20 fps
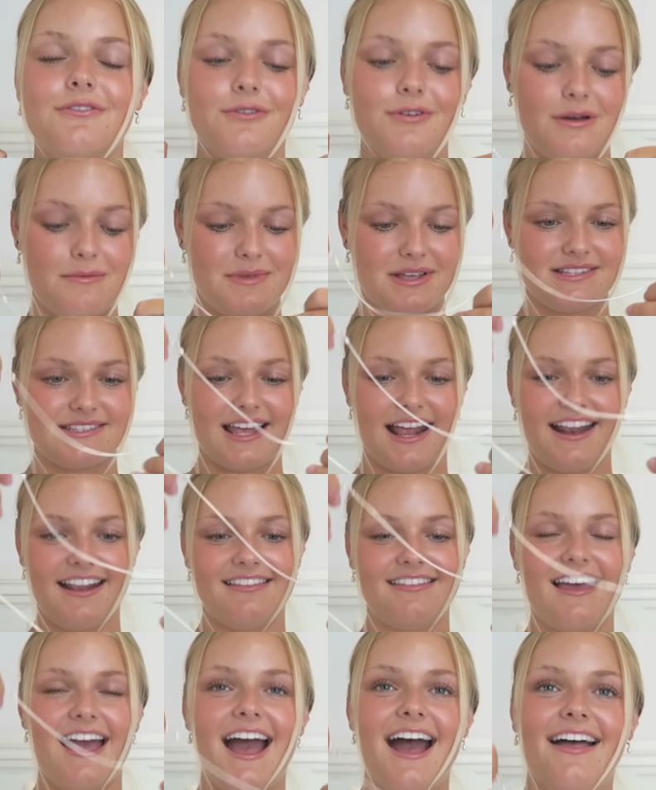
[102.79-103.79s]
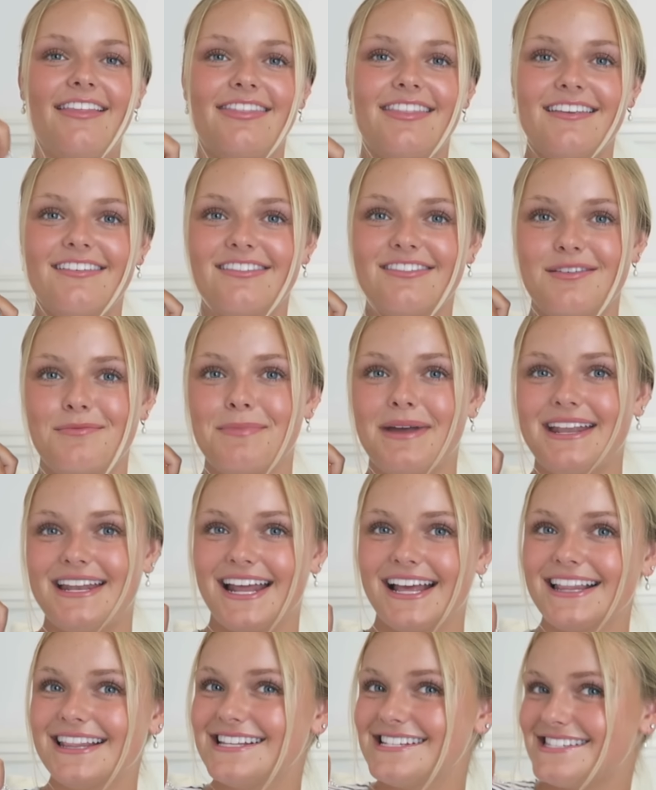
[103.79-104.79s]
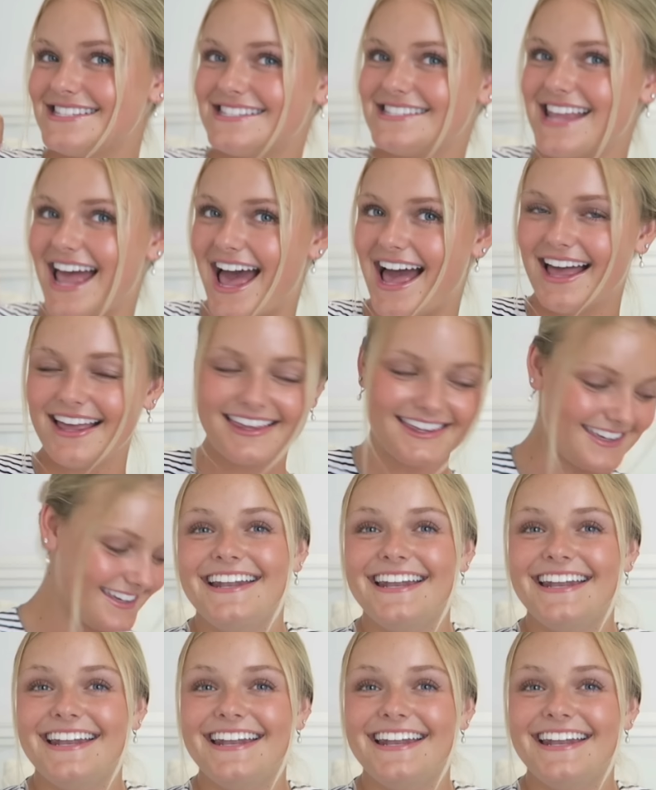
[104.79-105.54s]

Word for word: Oh, I'm excited to add this to my necklace stack.